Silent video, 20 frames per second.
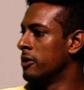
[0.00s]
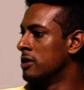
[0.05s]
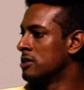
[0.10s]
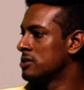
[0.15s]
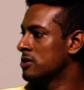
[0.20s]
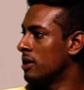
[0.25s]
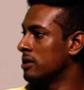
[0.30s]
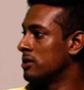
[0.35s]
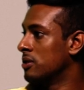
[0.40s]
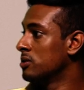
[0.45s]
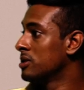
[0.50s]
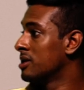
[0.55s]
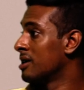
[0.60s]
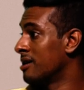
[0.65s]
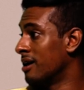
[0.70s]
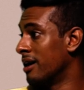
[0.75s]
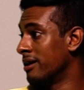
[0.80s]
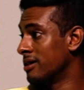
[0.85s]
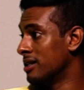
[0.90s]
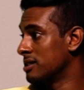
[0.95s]
So I don't
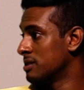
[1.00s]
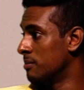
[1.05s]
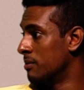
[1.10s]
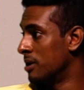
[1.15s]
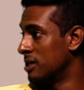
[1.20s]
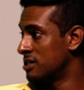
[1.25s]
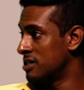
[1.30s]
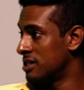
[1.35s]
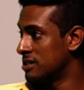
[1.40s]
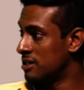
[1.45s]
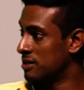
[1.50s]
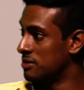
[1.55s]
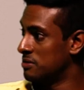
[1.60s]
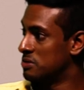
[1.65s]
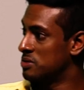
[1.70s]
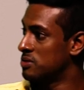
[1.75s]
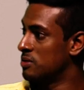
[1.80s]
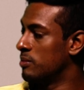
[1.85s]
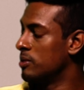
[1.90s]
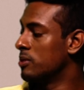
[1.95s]
write as much as I
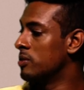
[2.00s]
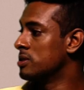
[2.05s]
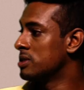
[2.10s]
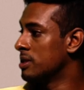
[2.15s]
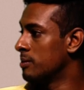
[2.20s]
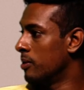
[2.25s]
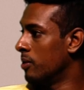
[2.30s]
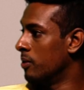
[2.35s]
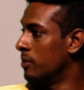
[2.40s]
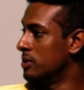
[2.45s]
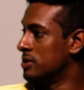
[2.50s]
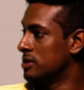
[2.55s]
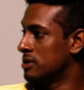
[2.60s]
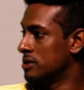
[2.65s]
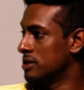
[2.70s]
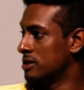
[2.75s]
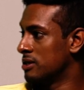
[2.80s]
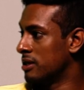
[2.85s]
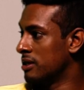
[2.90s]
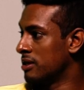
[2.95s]
used to because I'm
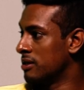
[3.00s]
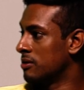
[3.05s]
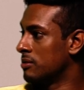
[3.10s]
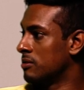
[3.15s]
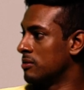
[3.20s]
always like